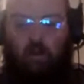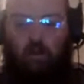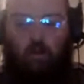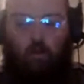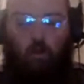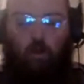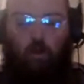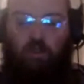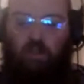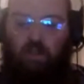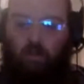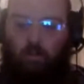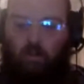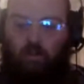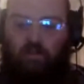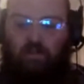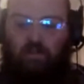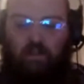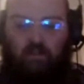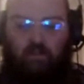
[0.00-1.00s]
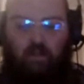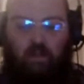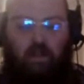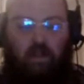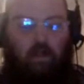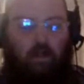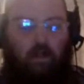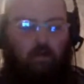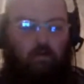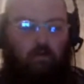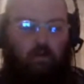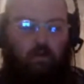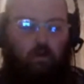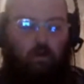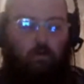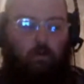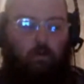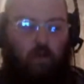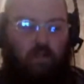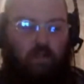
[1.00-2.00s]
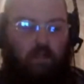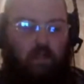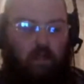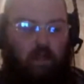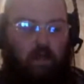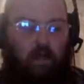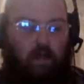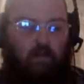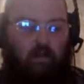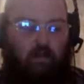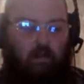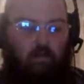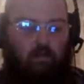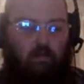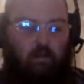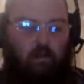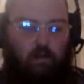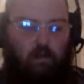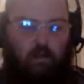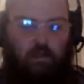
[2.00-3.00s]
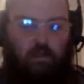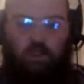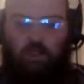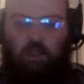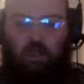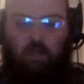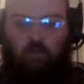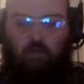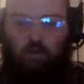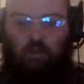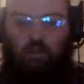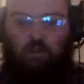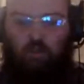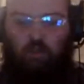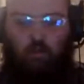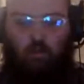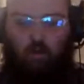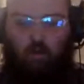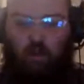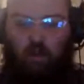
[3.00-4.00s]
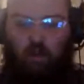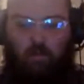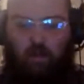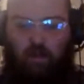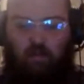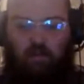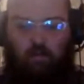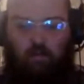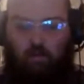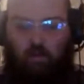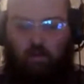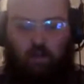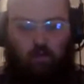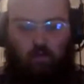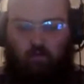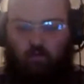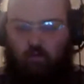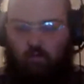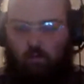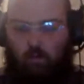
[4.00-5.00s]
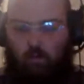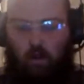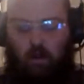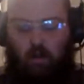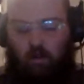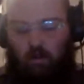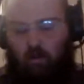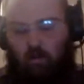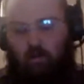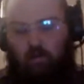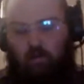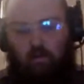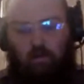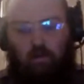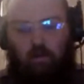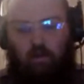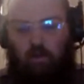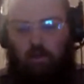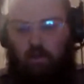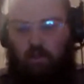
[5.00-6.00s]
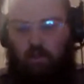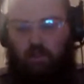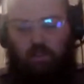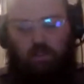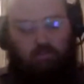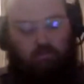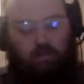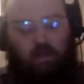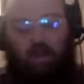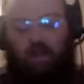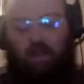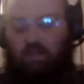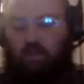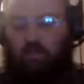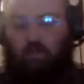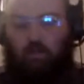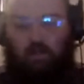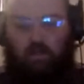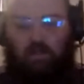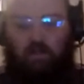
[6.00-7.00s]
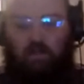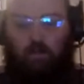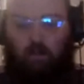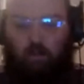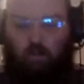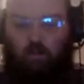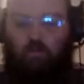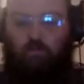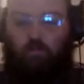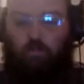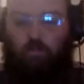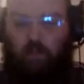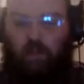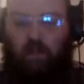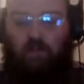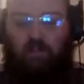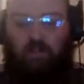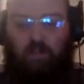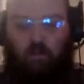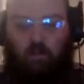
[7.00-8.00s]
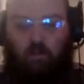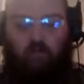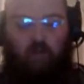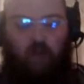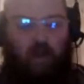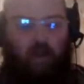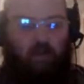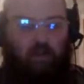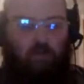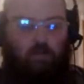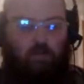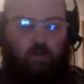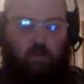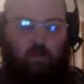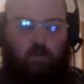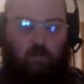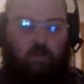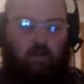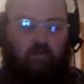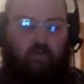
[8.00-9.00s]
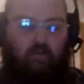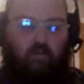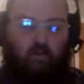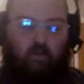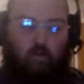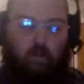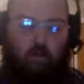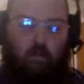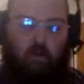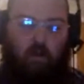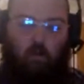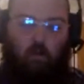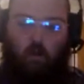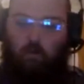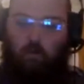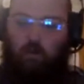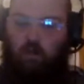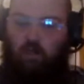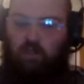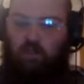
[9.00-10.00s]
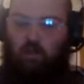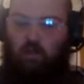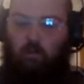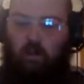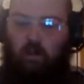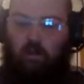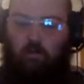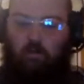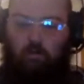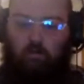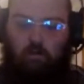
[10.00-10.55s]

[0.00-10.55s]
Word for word: watching him on TV and you know boys like that that just understood what it meant to play good football and just I some of some of those players that we've had has probably been my favourite memory. What about yourself, mate?